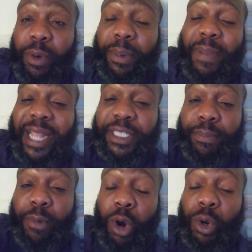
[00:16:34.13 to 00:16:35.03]
We'll be back
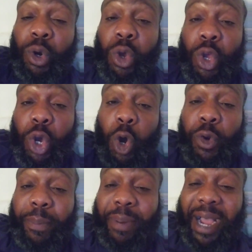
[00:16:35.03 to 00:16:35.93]
tomorrow
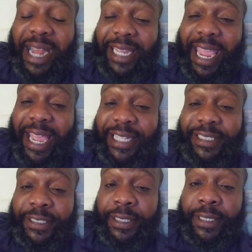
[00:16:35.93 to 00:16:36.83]
on the podcast.